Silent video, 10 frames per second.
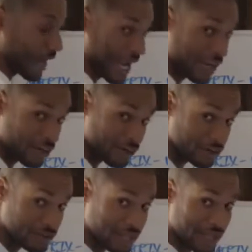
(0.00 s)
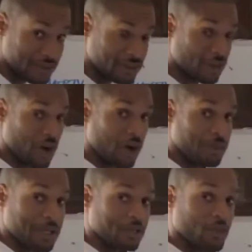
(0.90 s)
or anchors, as it's called,
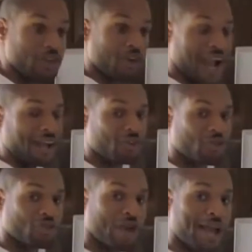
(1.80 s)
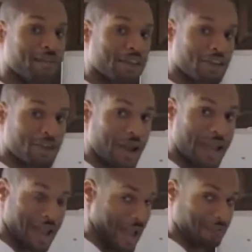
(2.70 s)
because when you're astral traveling, you
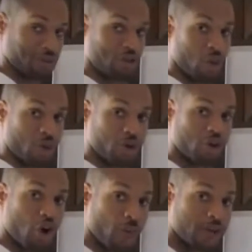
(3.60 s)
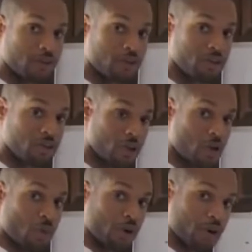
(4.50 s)
have to know where you're going to,
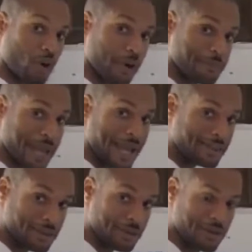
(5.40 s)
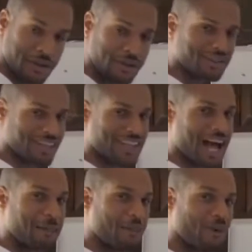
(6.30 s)
where you're going back to. There's a
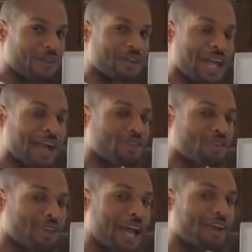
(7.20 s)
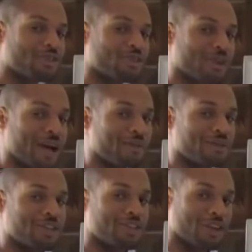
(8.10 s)
lot more than to astral
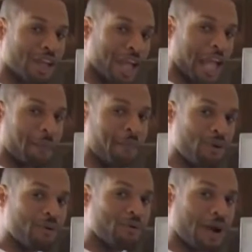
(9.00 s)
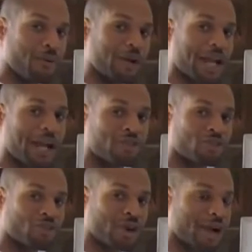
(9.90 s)
travel than, hey, poof, I want to
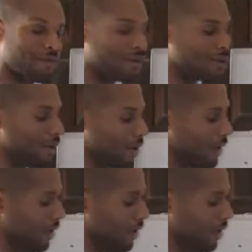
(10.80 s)
astral travel.